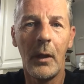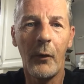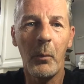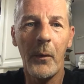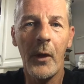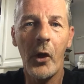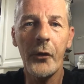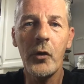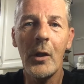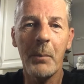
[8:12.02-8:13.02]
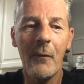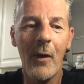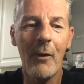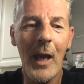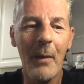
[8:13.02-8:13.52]
If I won the lottery, I'd be
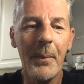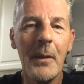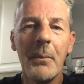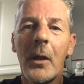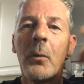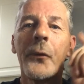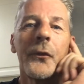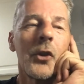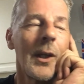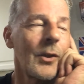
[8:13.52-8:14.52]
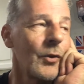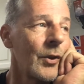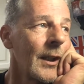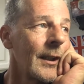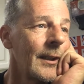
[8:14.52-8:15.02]
very happy, but I wouldn't change
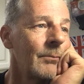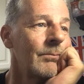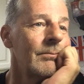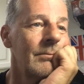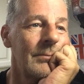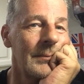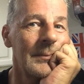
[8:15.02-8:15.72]
the